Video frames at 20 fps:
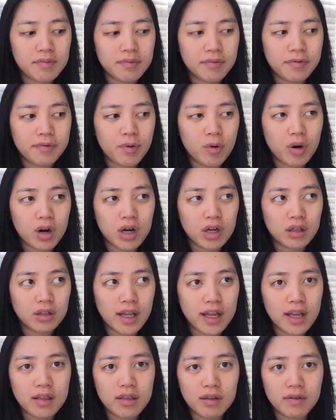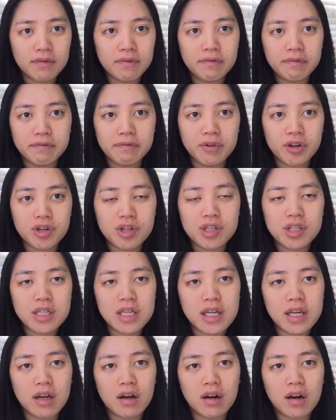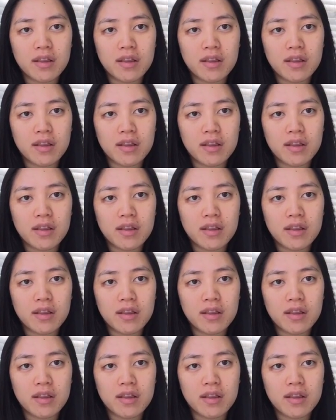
For the first tier,